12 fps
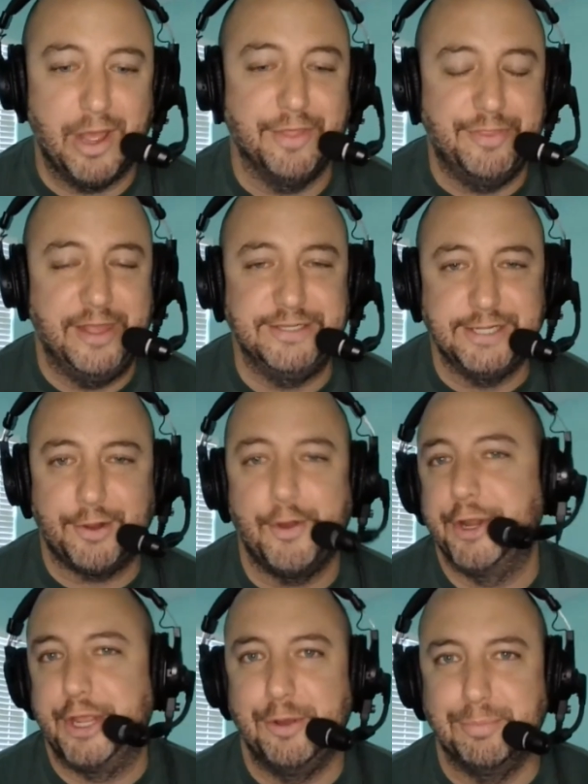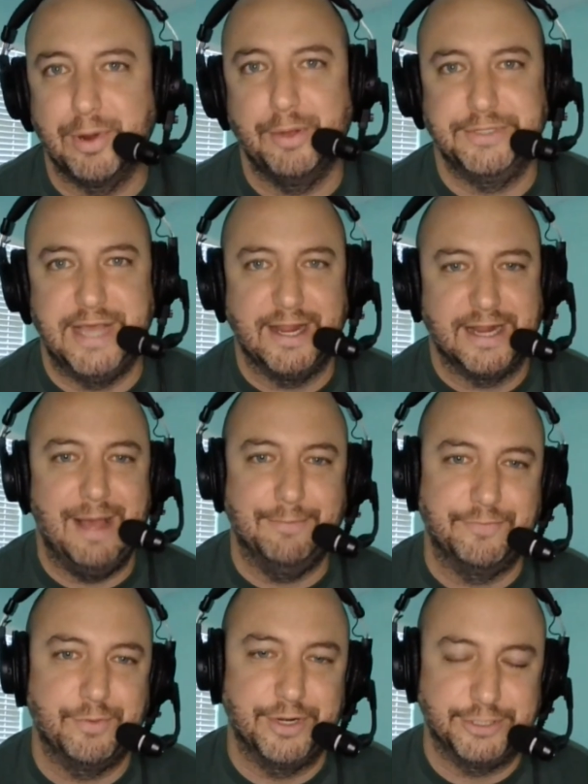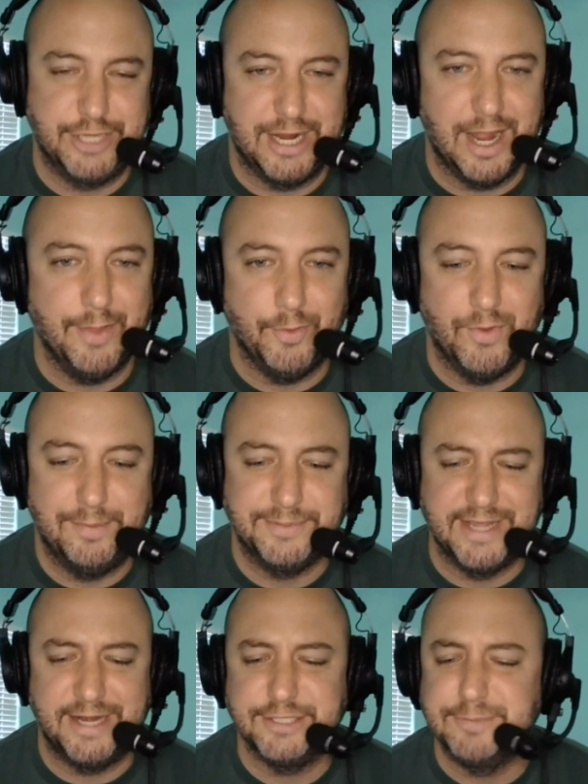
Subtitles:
AuthenticAudioPro.com if you want to check out the website.